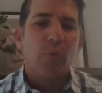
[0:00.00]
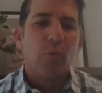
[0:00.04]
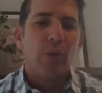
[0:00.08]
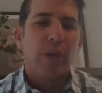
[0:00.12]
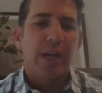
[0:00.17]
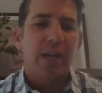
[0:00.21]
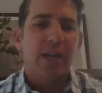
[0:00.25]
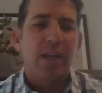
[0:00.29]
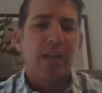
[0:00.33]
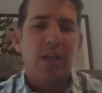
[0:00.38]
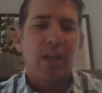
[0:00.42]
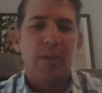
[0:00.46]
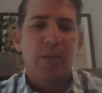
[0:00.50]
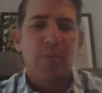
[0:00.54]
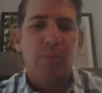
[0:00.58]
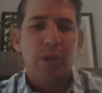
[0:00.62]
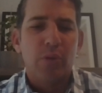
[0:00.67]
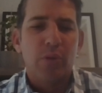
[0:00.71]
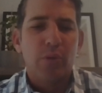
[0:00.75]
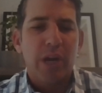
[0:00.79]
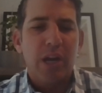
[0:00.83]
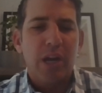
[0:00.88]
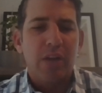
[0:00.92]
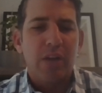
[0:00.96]
Rick, it'd be
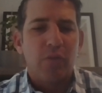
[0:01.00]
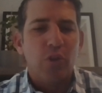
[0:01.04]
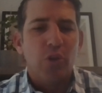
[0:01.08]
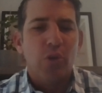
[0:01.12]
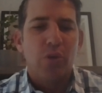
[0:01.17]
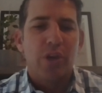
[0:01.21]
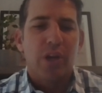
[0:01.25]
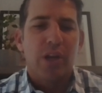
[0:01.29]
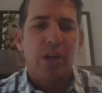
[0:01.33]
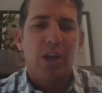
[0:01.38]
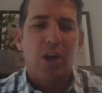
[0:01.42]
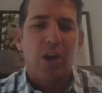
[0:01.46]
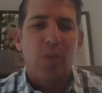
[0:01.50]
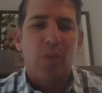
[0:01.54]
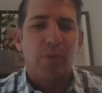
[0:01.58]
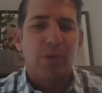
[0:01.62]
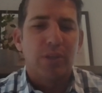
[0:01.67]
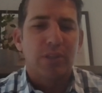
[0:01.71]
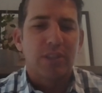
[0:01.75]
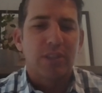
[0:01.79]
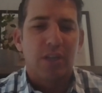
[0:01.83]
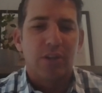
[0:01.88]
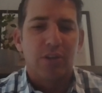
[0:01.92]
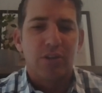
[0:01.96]
great if you could help
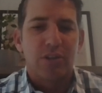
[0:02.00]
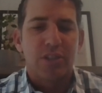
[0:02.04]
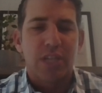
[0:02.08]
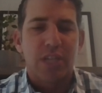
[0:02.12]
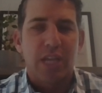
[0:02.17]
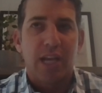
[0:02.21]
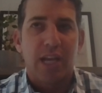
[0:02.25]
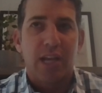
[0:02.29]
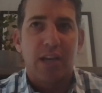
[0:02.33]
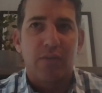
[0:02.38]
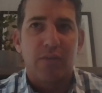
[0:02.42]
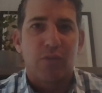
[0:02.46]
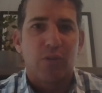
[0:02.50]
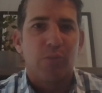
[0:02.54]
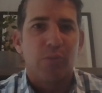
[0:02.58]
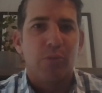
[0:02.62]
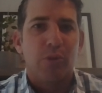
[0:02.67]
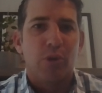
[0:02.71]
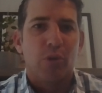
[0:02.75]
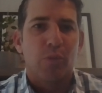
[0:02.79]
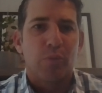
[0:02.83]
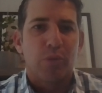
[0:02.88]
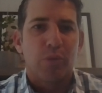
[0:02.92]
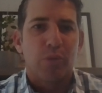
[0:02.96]
us understand from
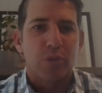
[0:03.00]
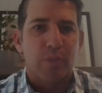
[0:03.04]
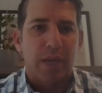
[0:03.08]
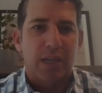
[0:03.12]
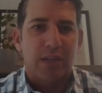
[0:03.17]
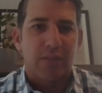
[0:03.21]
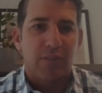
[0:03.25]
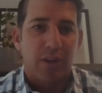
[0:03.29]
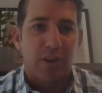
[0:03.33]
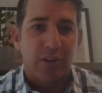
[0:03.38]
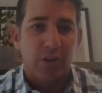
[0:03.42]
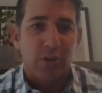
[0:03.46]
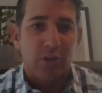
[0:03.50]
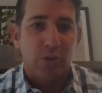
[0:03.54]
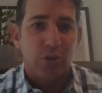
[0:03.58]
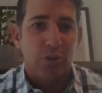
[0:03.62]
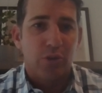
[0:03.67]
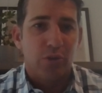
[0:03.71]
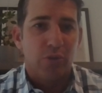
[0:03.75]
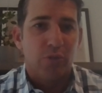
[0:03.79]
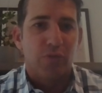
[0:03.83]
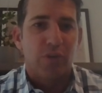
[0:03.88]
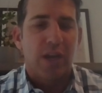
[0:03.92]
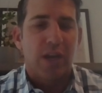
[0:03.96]
your perspective. I know
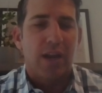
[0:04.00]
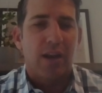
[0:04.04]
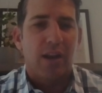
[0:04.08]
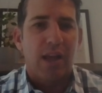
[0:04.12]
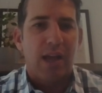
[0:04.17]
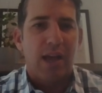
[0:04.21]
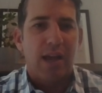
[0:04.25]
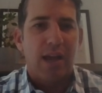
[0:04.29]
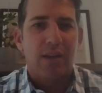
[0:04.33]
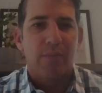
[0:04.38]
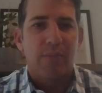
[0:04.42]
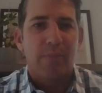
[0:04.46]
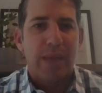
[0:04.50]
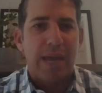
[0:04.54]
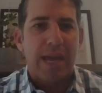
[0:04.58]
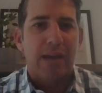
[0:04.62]
you've got a lot of